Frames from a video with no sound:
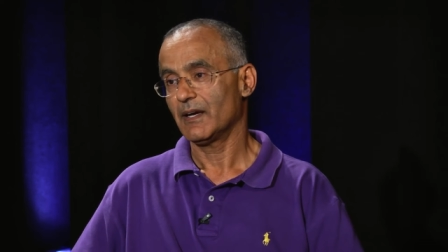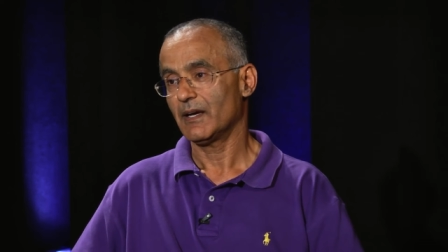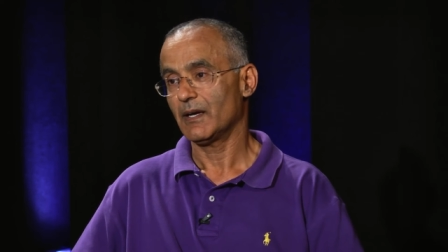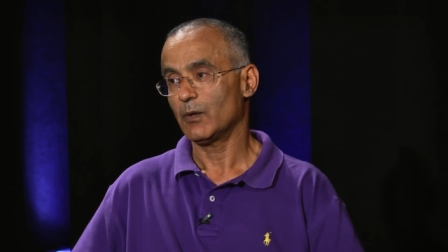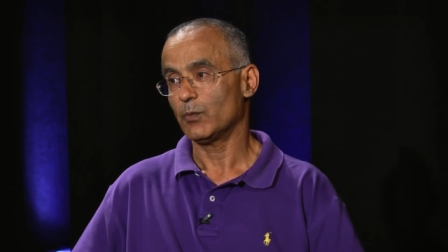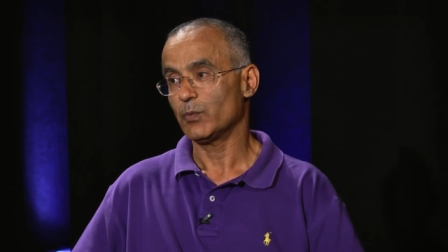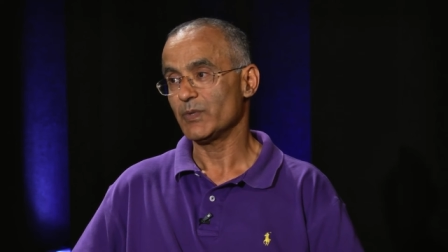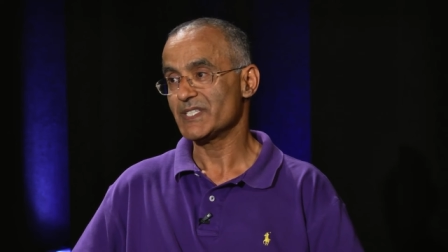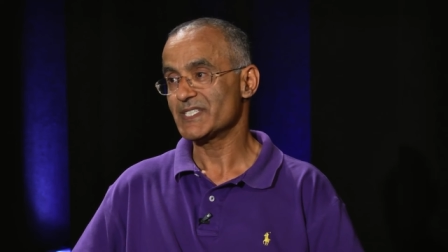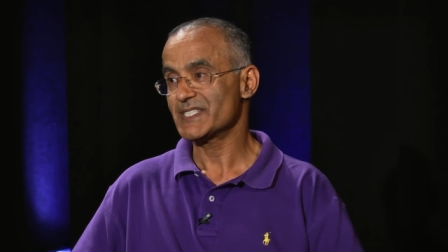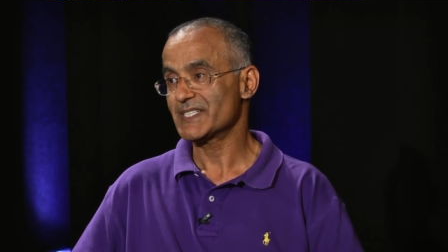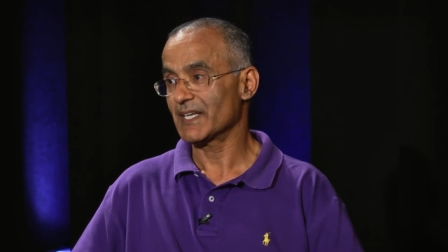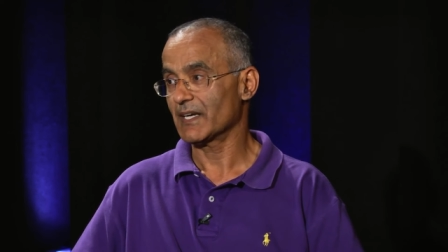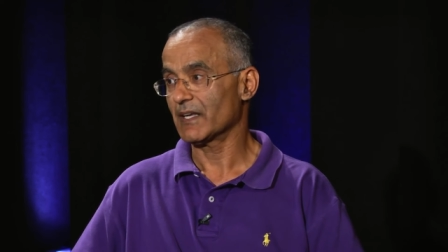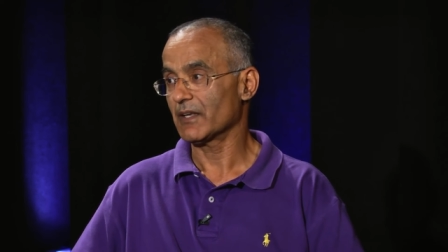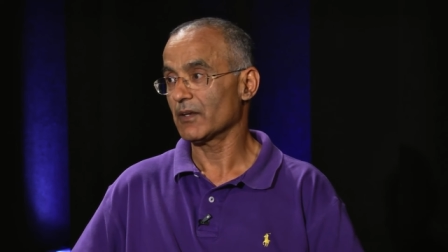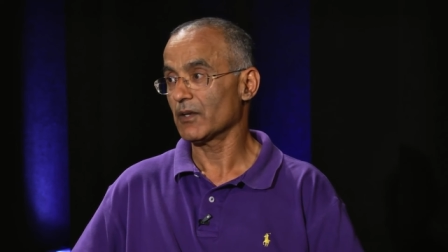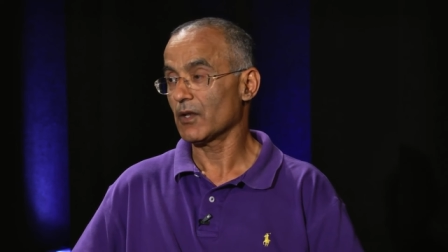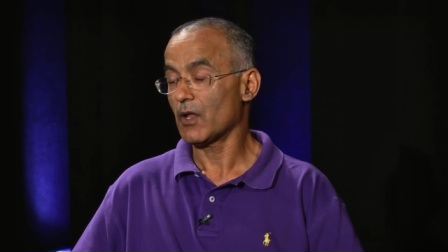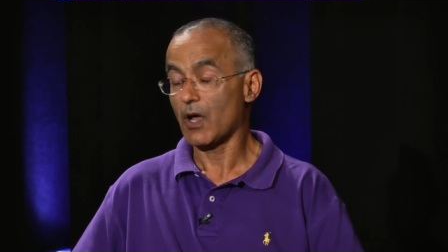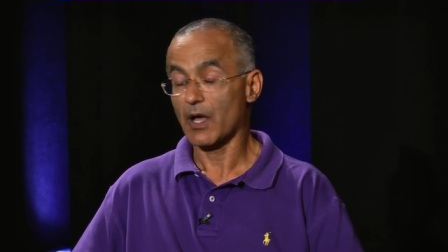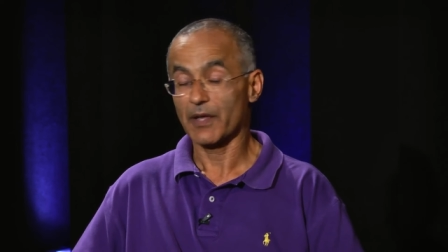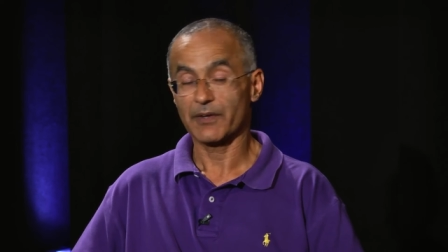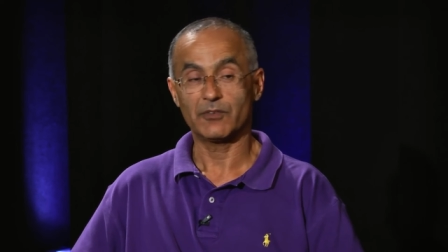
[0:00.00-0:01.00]
Uh, we sell a
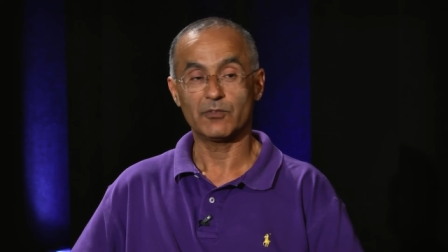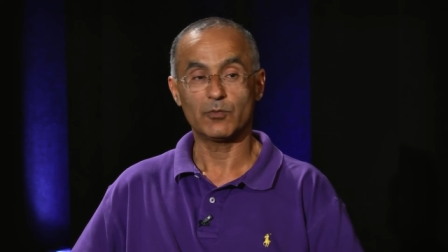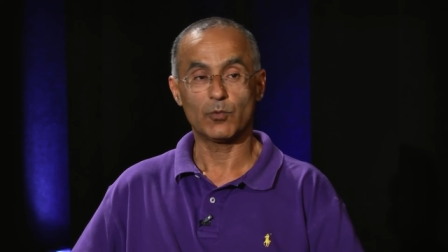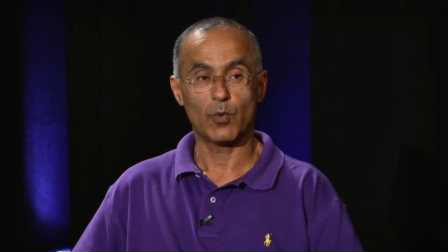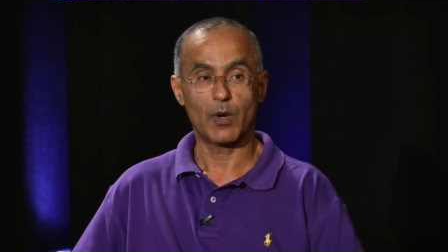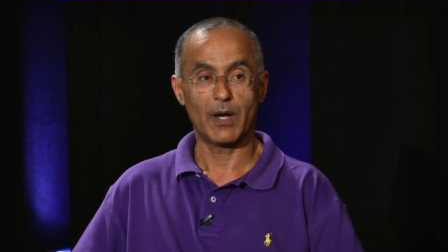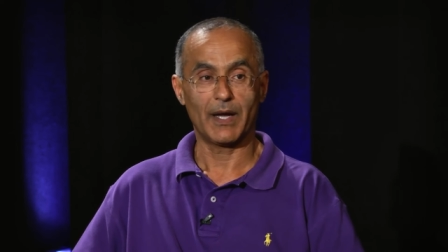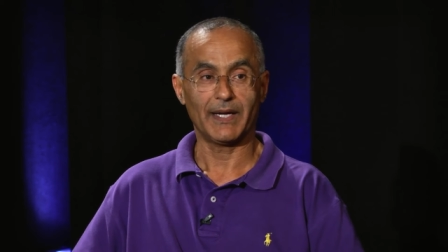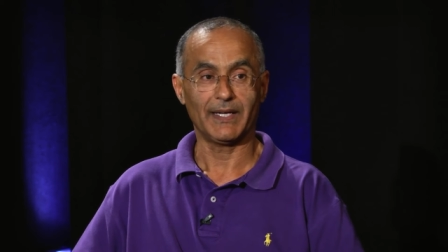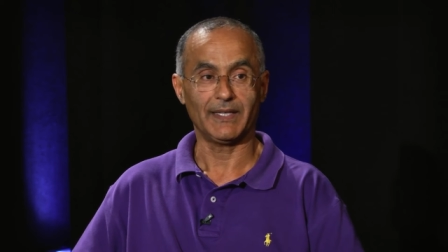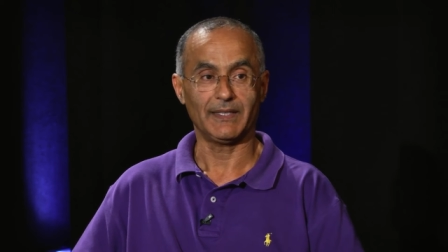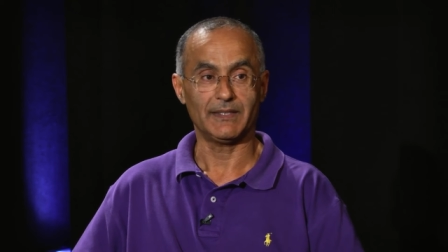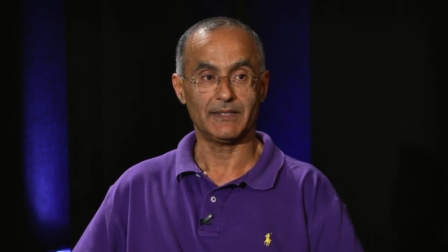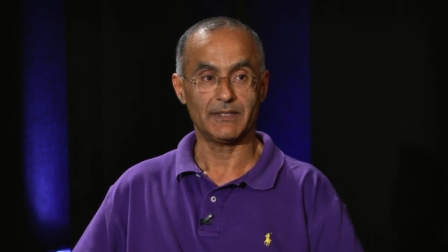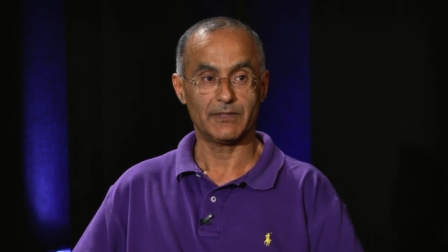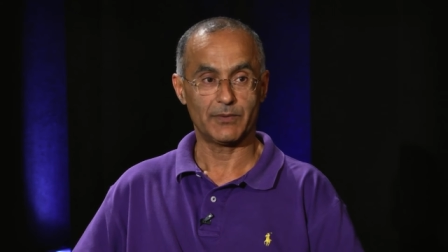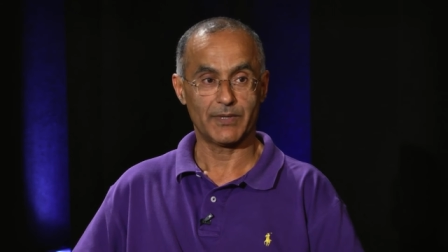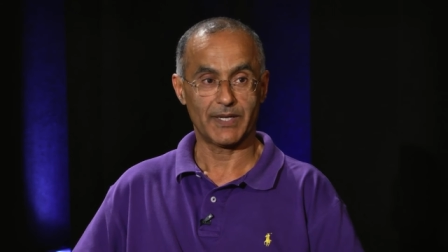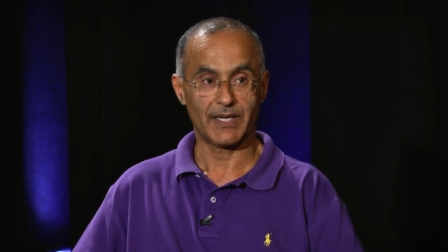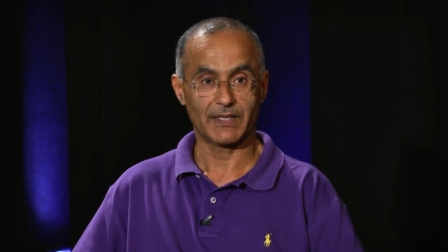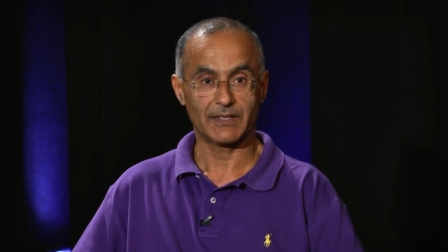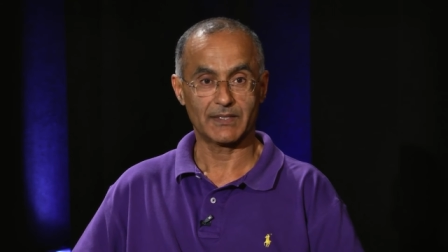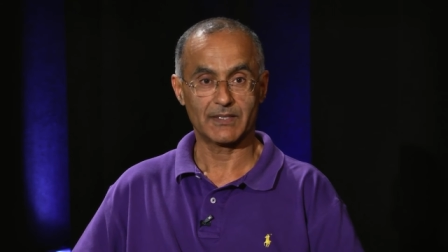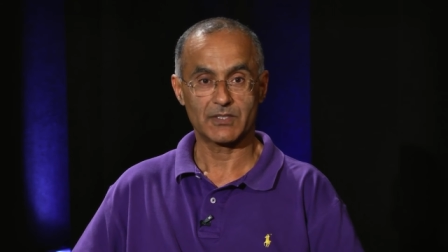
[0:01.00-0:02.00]
lot of wine
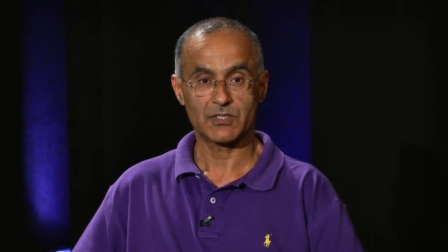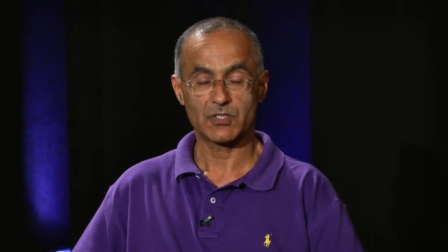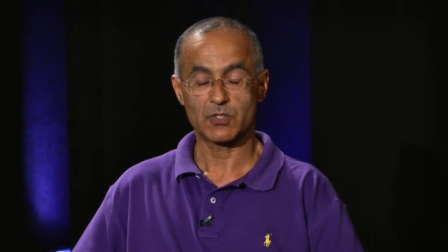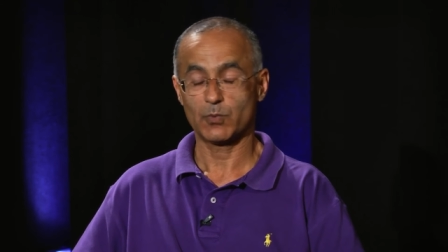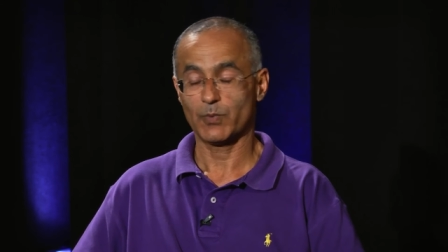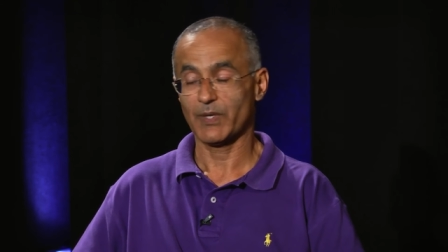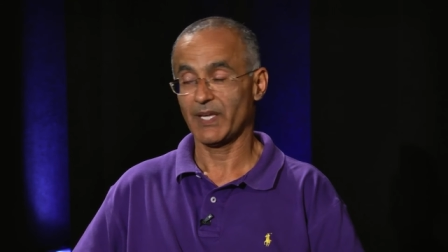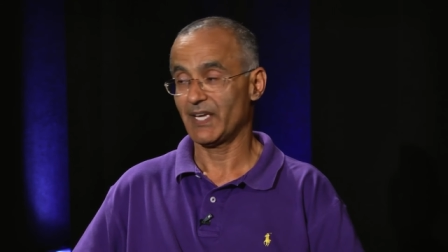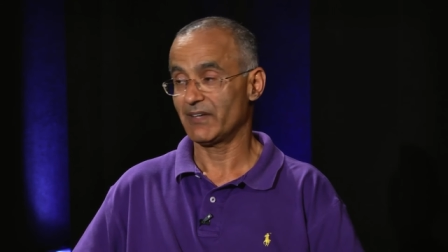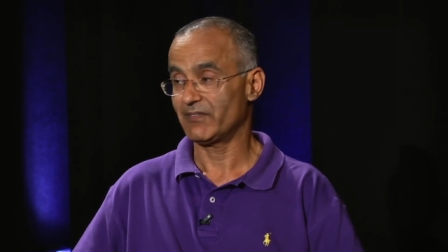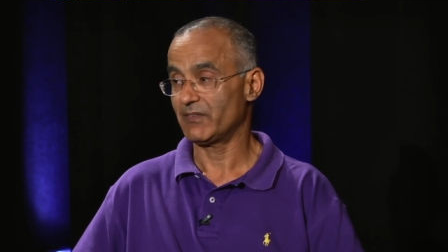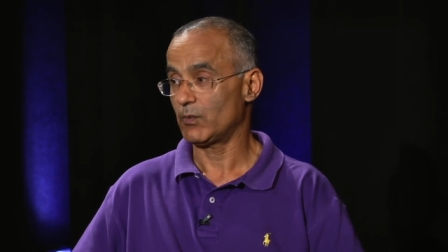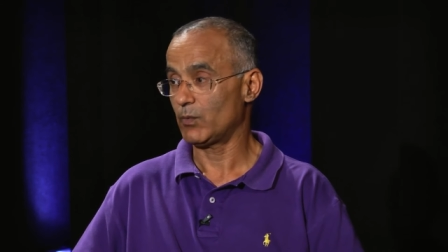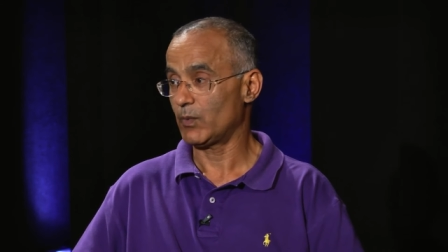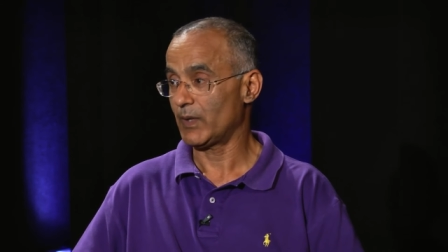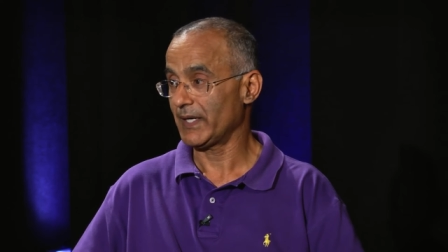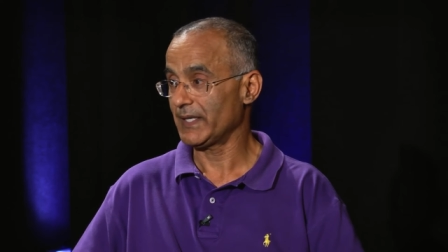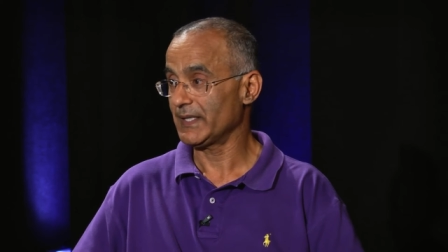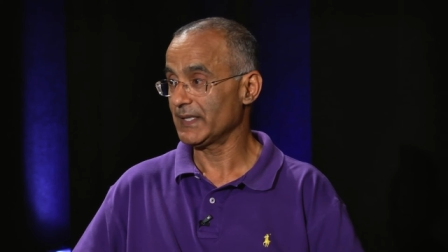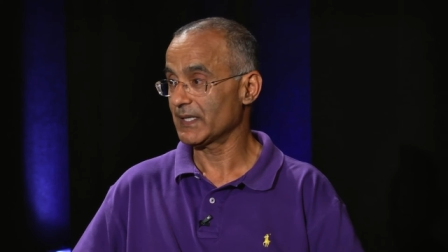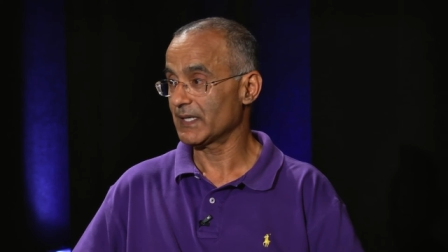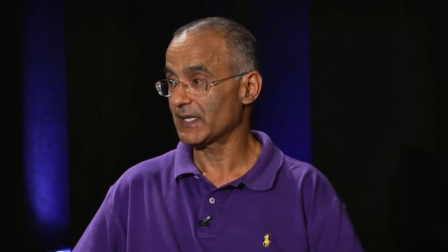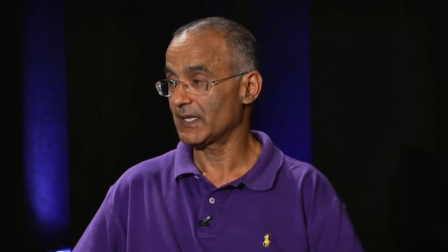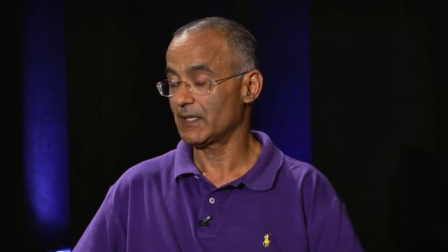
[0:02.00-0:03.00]
direct. So we have a
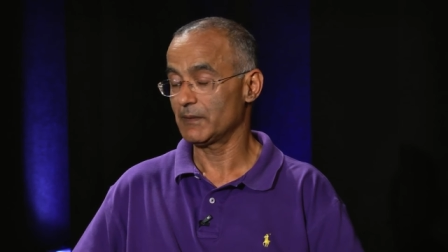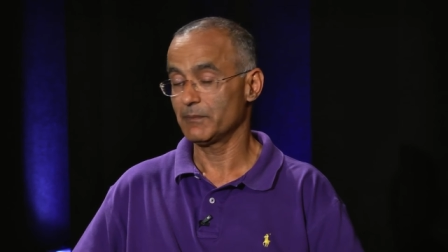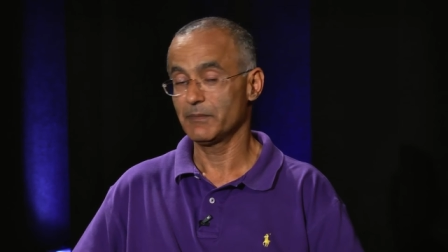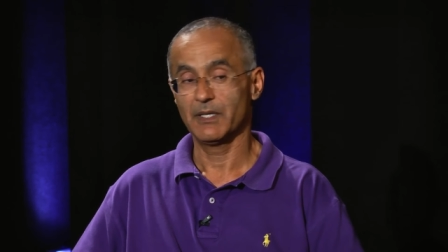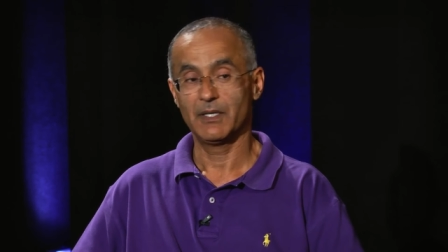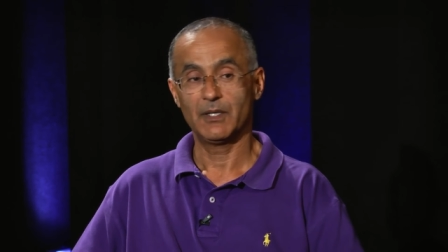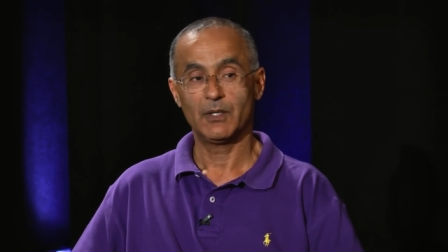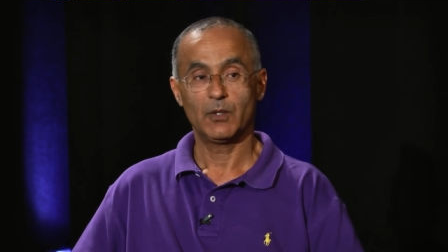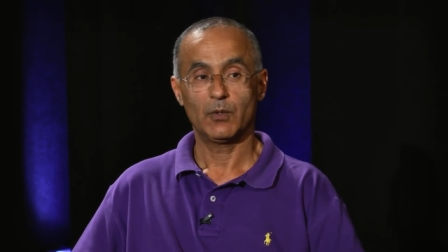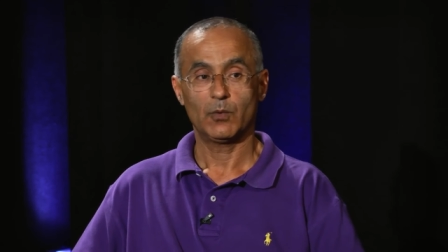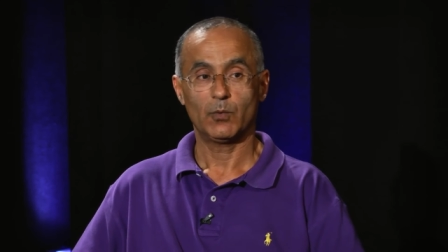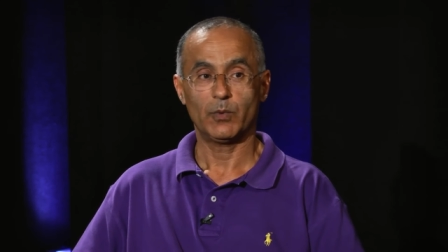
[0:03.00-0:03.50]
wine club.